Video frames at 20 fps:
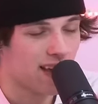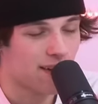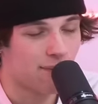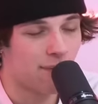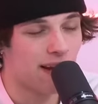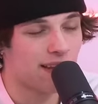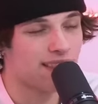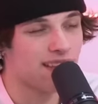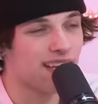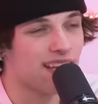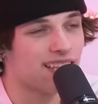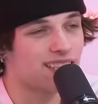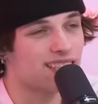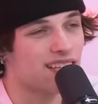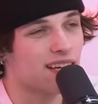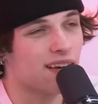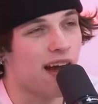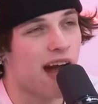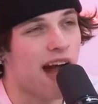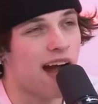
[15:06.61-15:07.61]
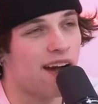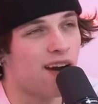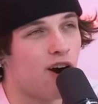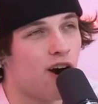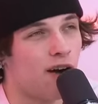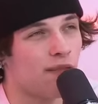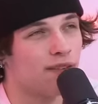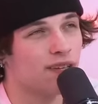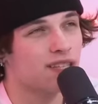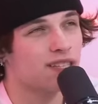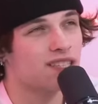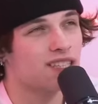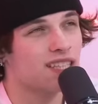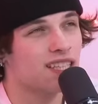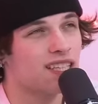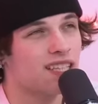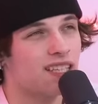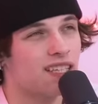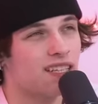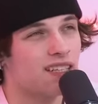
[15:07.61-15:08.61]
My thing is like I
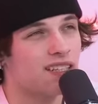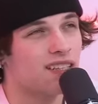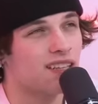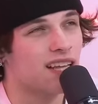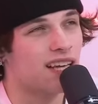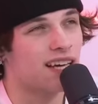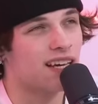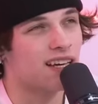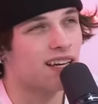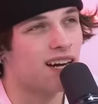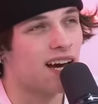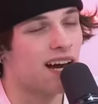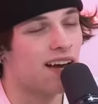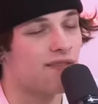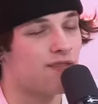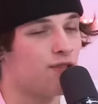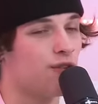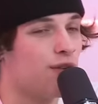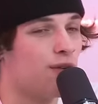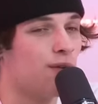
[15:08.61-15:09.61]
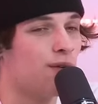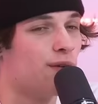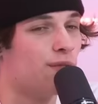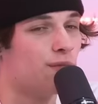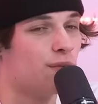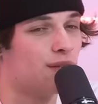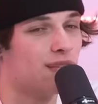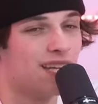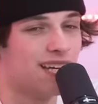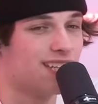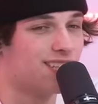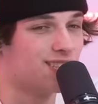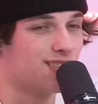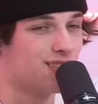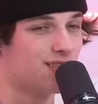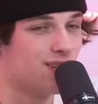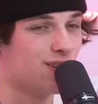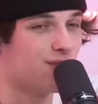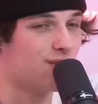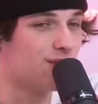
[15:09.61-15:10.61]
obviously like I have no plans
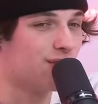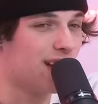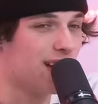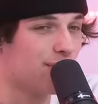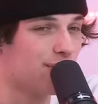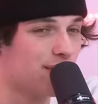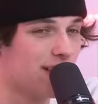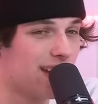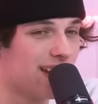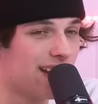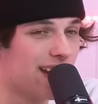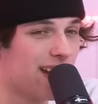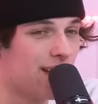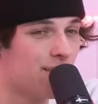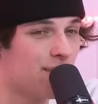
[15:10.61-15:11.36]
to go to an NBA game.